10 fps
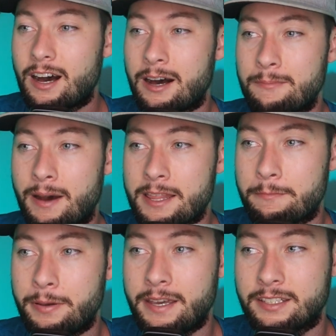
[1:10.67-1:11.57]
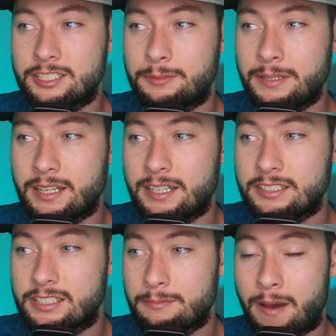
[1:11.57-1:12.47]
um, by the pick just
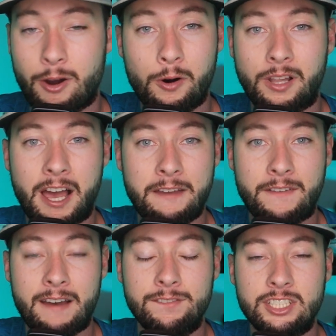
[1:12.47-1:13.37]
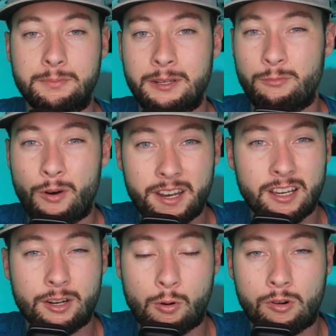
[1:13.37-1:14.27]
because my whole life I've just been
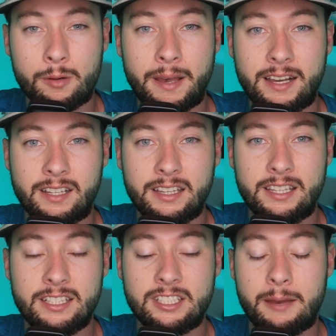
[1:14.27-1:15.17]
wanting a quarterback like this.